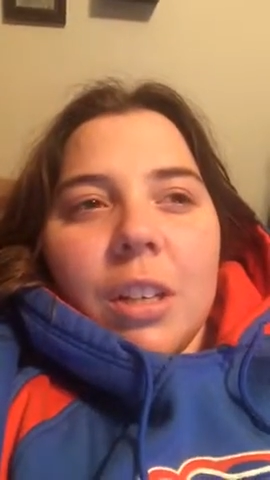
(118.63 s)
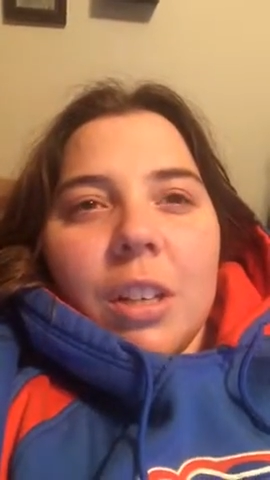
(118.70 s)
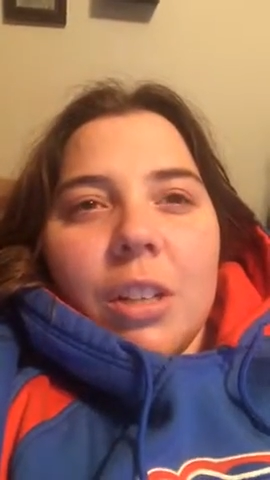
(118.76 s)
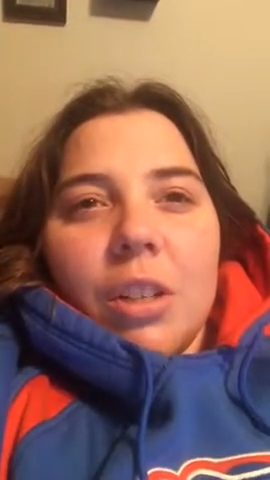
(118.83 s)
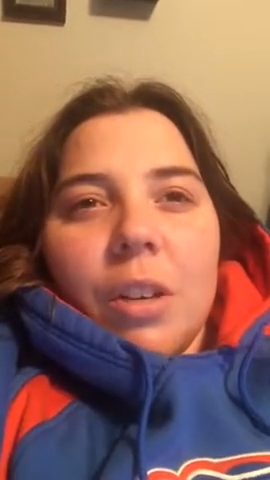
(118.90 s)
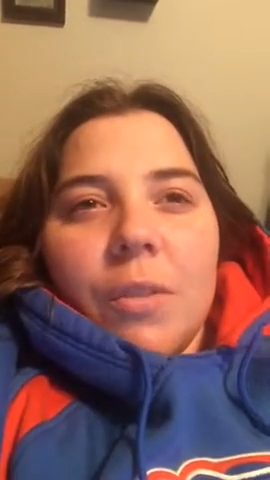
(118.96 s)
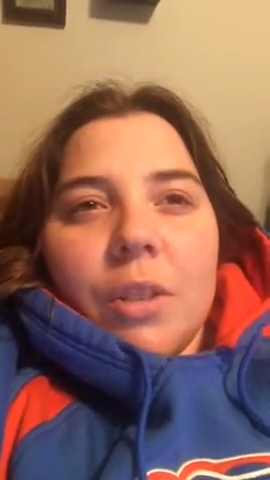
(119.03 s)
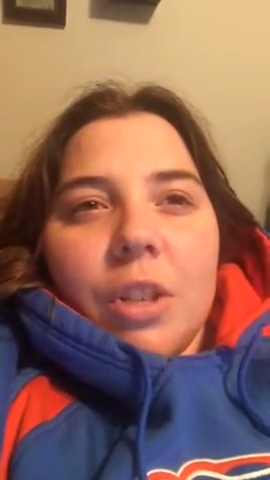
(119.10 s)

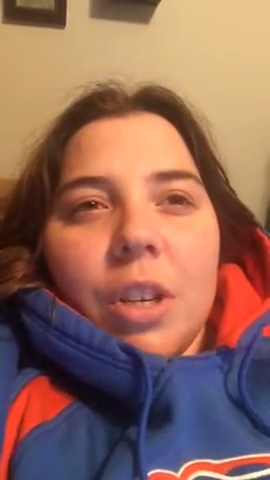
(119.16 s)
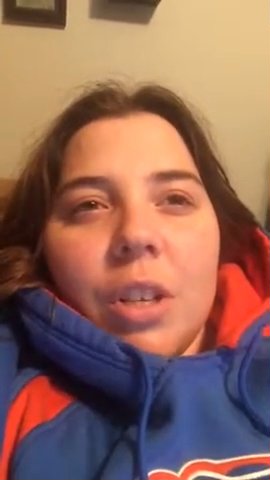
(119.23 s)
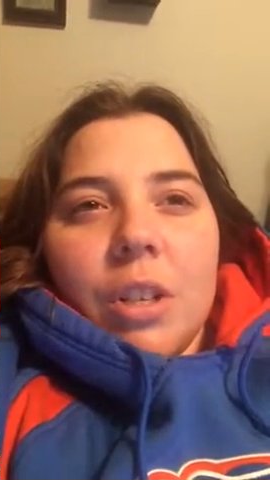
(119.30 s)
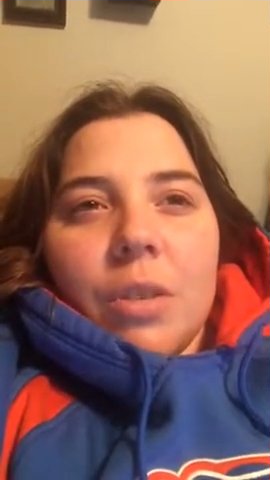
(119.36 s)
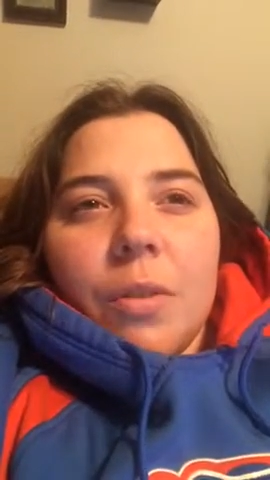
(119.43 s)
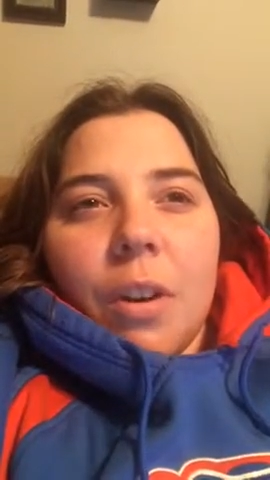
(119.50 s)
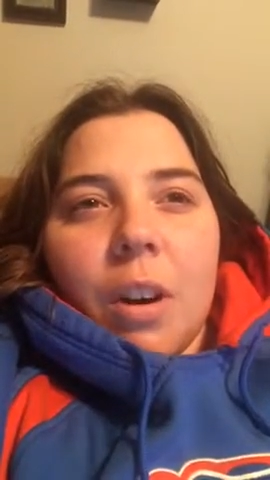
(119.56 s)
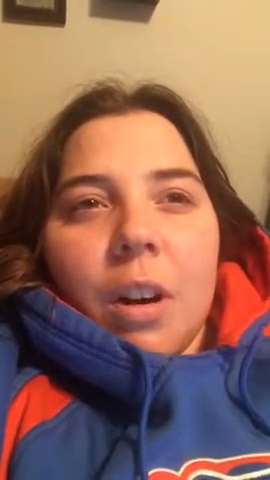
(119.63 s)
and you have a change
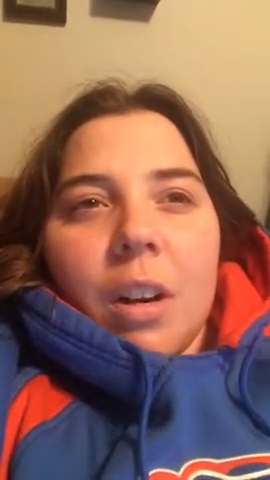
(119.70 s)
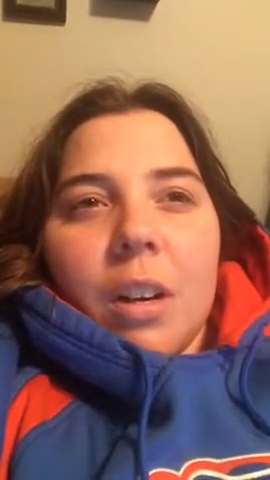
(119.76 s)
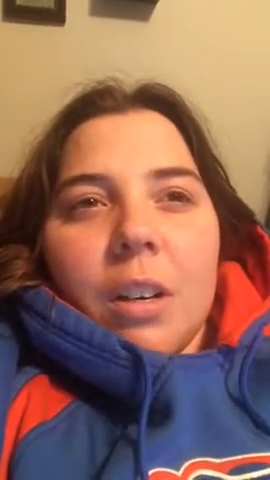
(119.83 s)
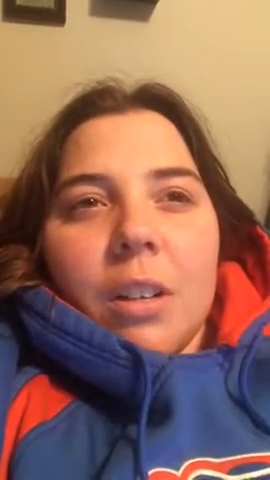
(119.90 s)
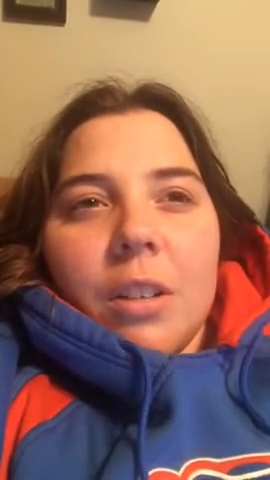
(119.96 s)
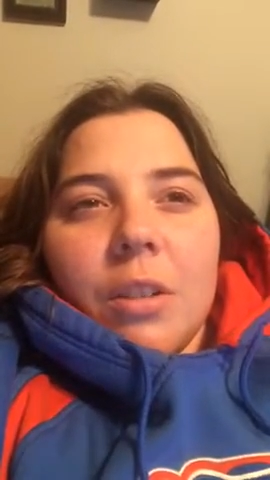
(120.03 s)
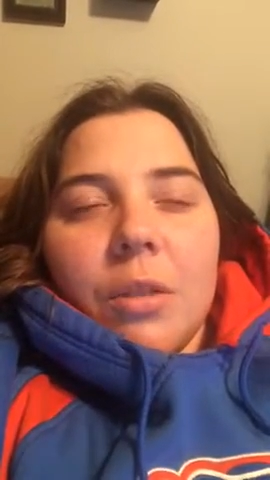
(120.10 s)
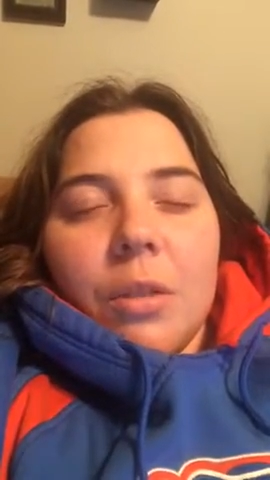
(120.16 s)
of heart,
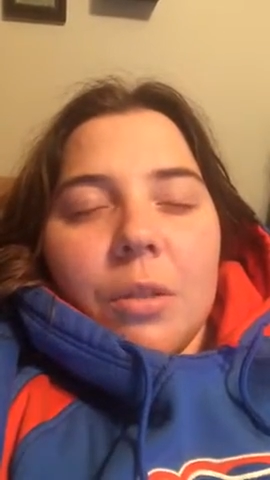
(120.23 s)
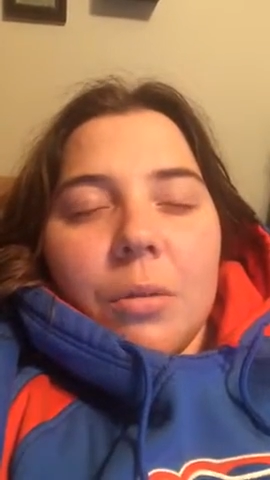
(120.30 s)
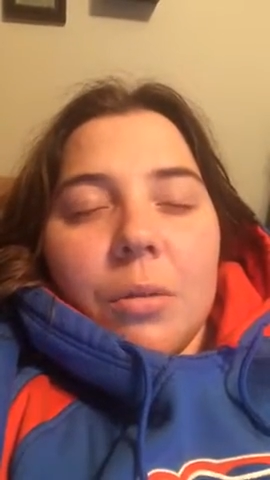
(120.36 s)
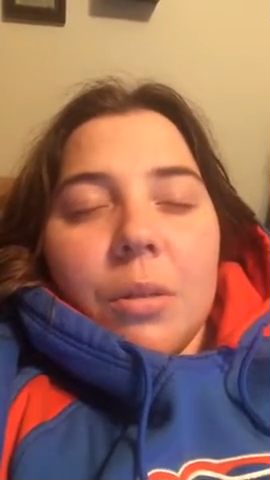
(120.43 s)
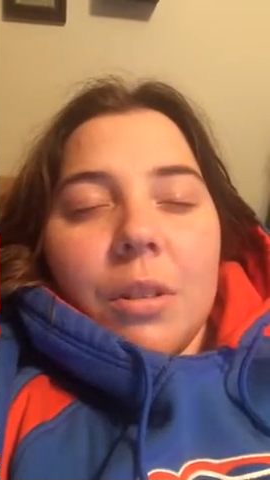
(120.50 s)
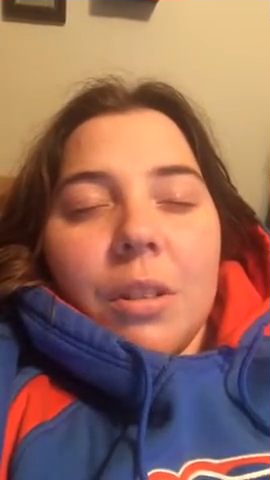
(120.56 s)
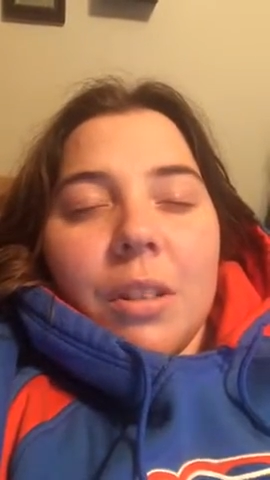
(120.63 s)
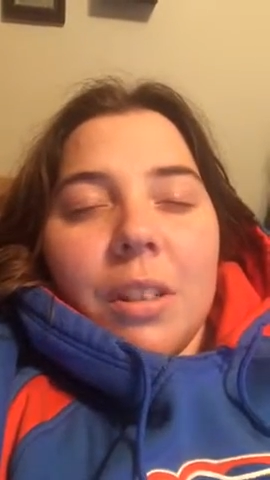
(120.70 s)
you can
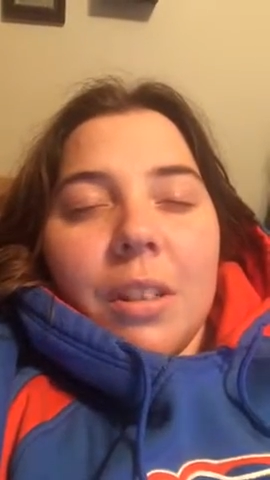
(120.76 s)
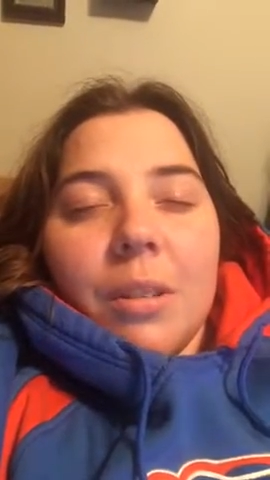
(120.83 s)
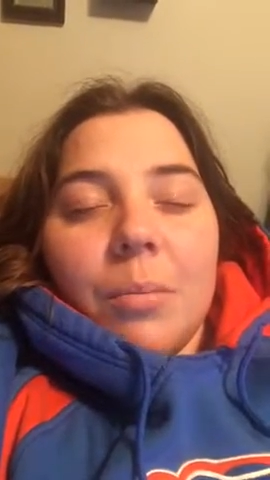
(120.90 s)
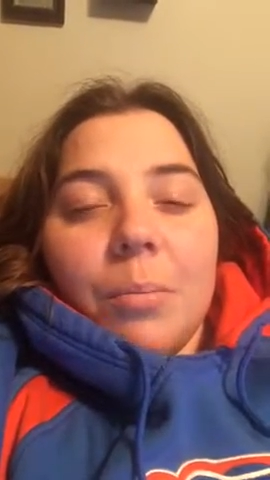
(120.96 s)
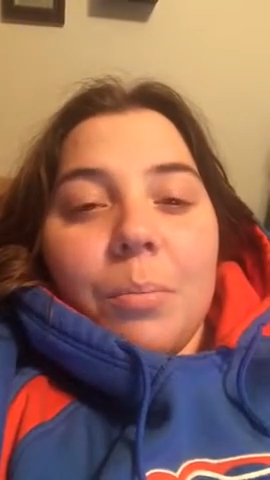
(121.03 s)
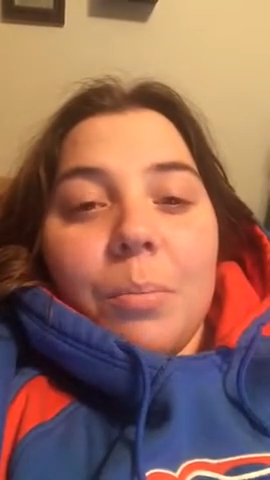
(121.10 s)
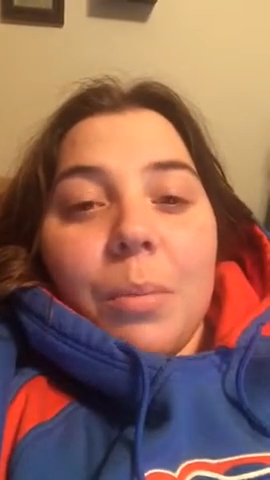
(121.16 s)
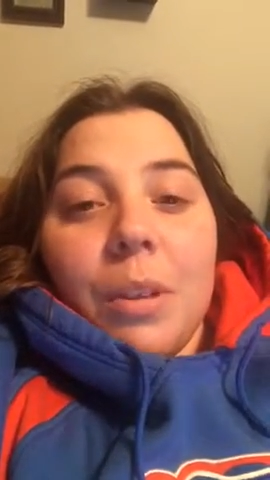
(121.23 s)
really
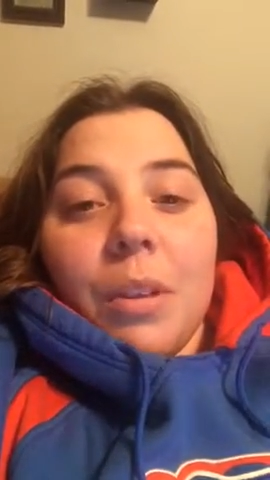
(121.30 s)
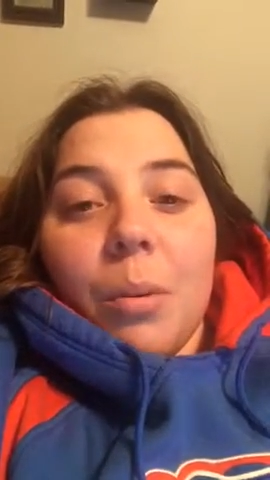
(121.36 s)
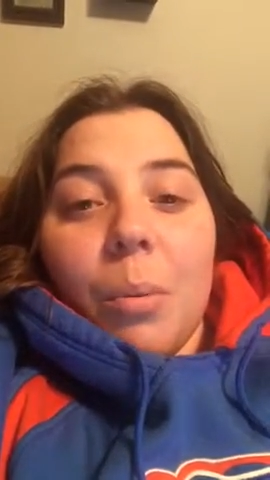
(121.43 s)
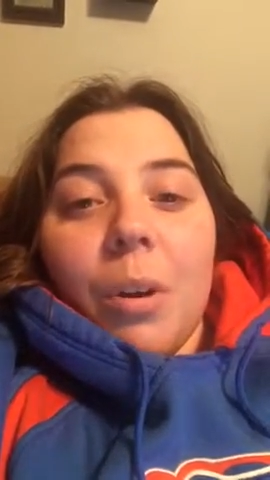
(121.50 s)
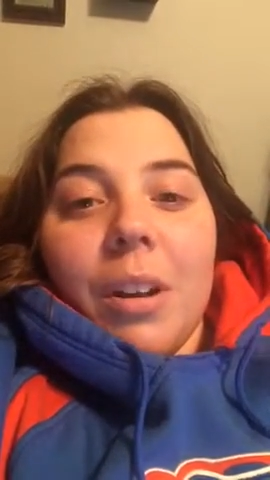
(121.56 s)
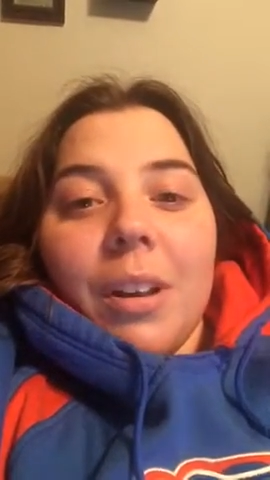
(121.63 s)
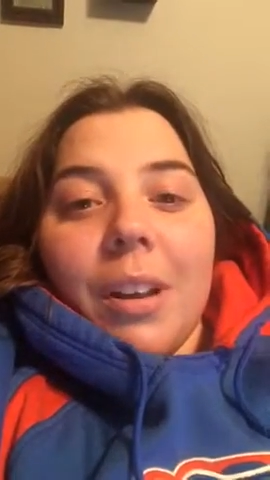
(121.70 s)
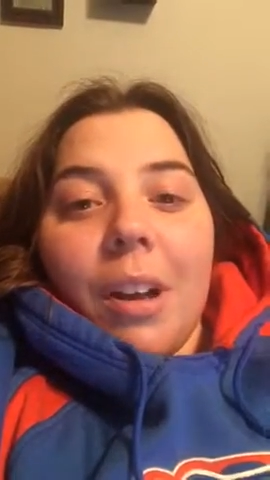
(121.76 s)
be the
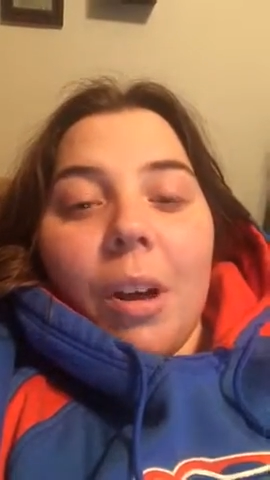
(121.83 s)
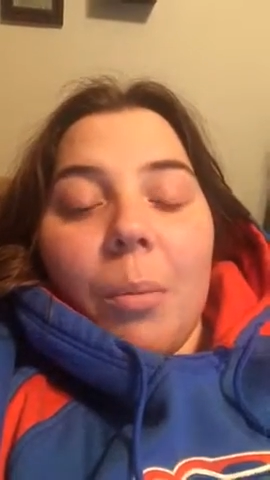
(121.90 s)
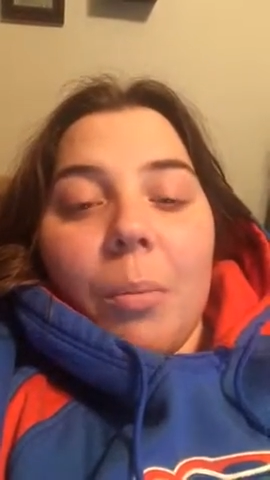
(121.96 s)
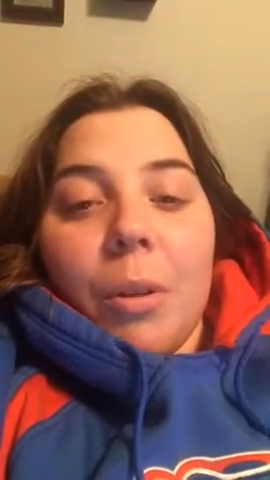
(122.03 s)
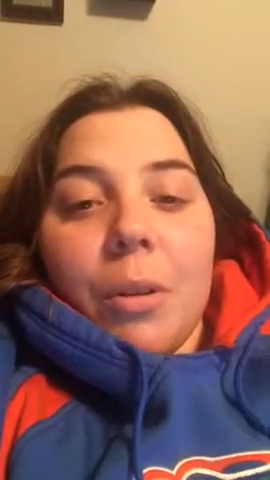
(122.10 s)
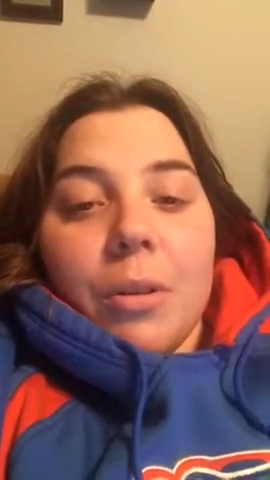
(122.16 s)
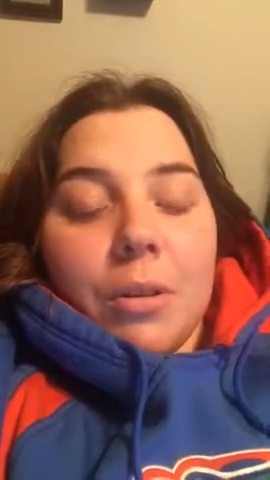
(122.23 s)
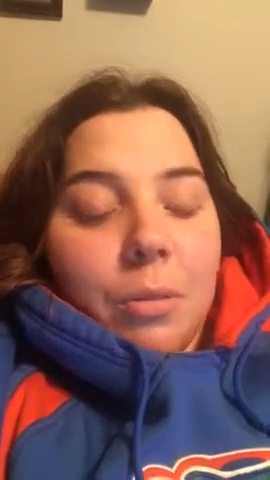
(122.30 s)
one to help
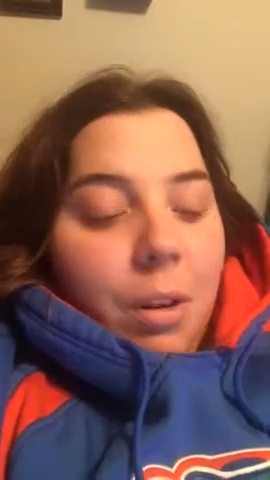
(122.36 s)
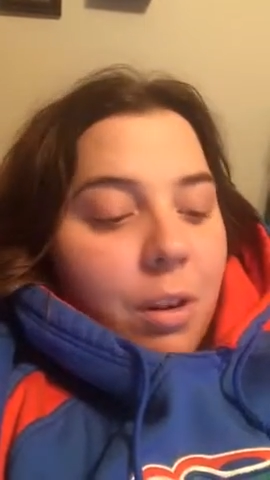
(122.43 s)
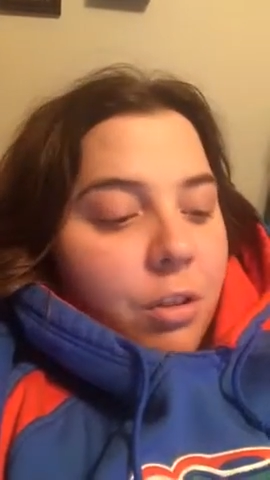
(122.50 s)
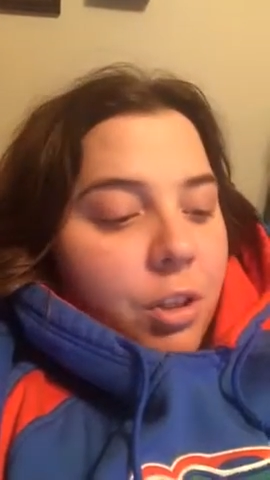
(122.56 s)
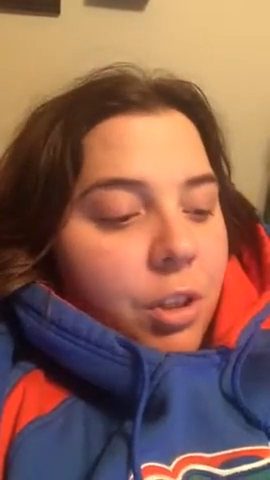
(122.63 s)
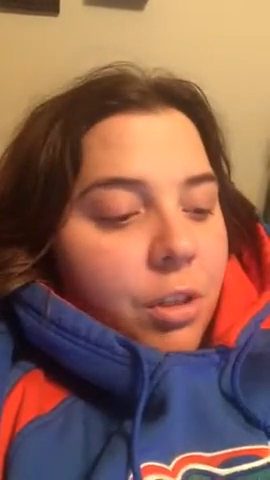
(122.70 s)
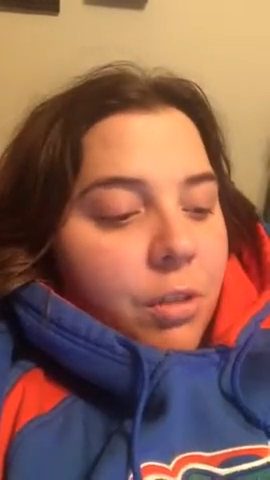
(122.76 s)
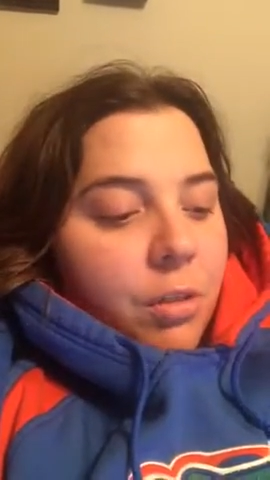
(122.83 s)
those
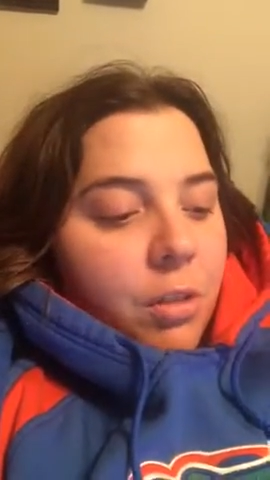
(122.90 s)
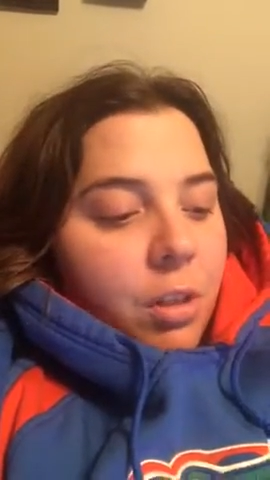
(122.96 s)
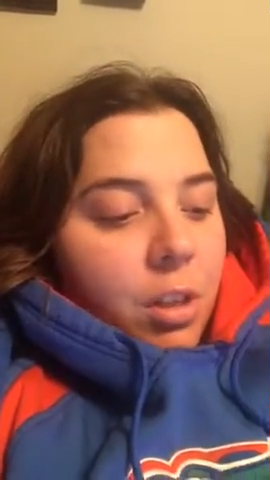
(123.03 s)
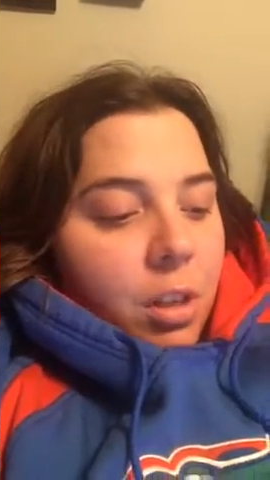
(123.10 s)
around you.